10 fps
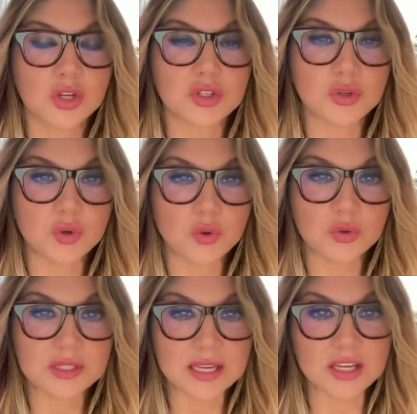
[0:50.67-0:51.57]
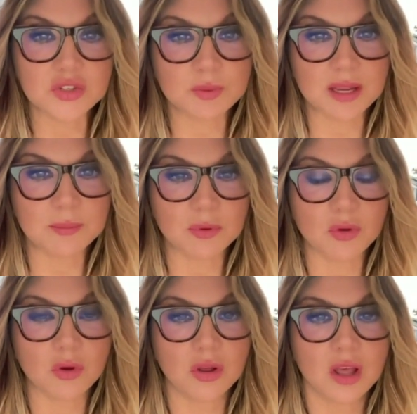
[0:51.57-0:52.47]
to teach
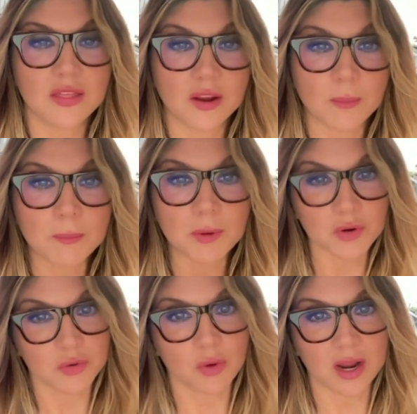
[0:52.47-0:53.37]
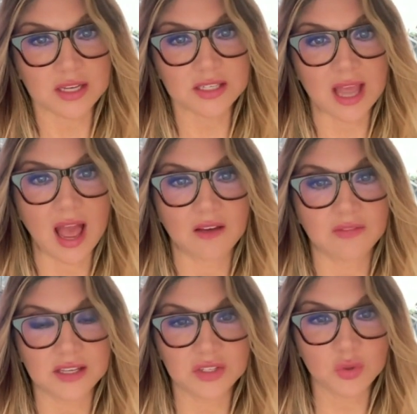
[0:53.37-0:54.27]
people their birthright, to have
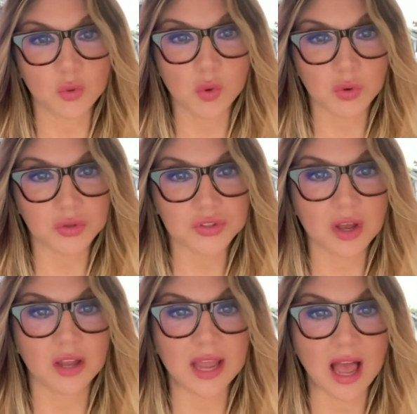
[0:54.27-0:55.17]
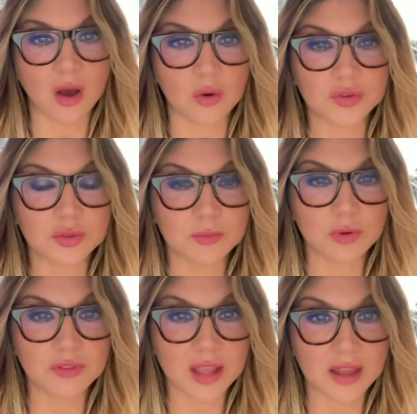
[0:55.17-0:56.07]
these tools on how to
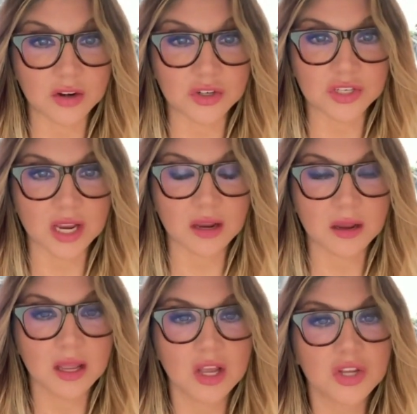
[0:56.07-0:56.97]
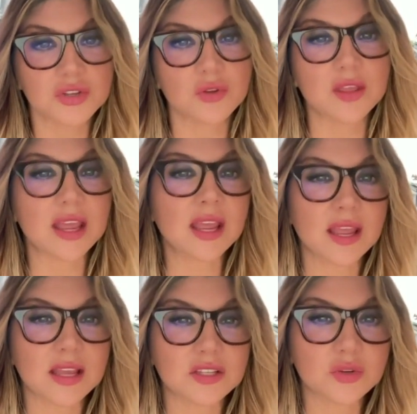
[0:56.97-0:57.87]
move the energy so they can
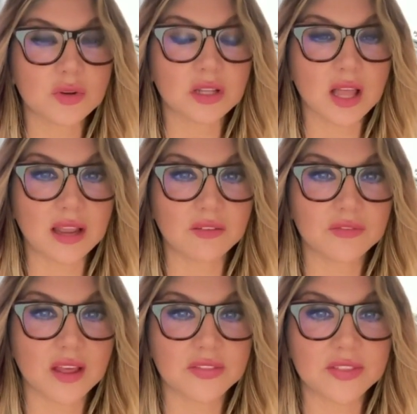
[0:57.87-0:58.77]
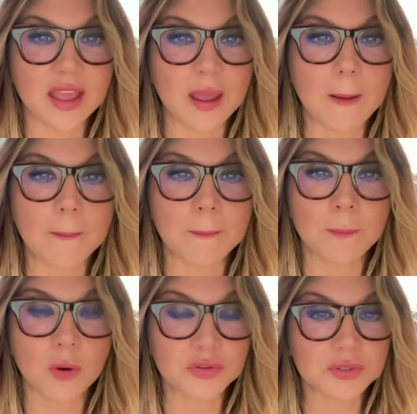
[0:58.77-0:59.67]
get to a life that they
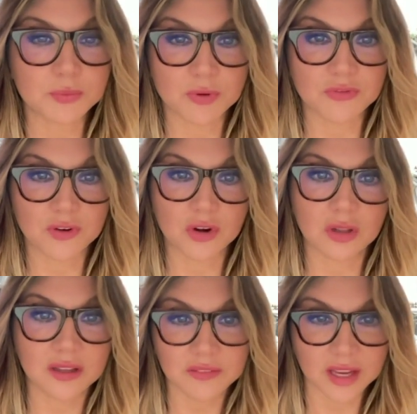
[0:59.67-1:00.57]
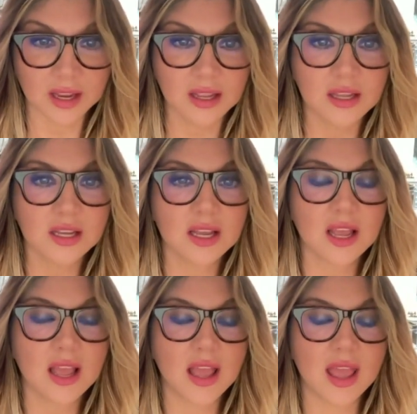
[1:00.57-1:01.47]
most prefer living.
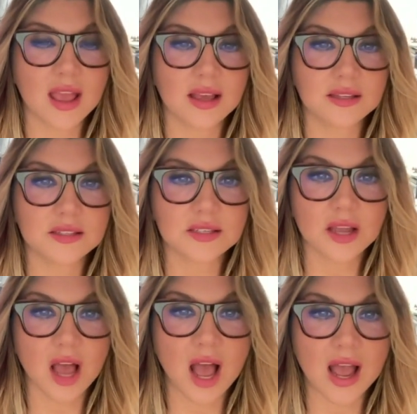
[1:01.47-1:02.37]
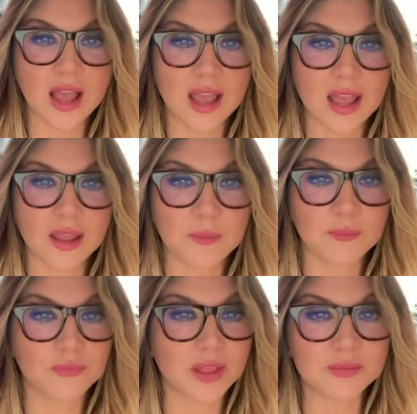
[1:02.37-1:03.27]
And I
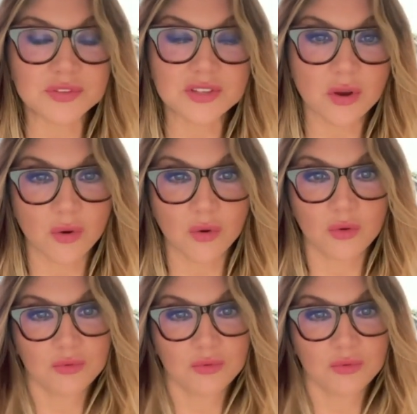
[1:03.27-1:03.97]
am so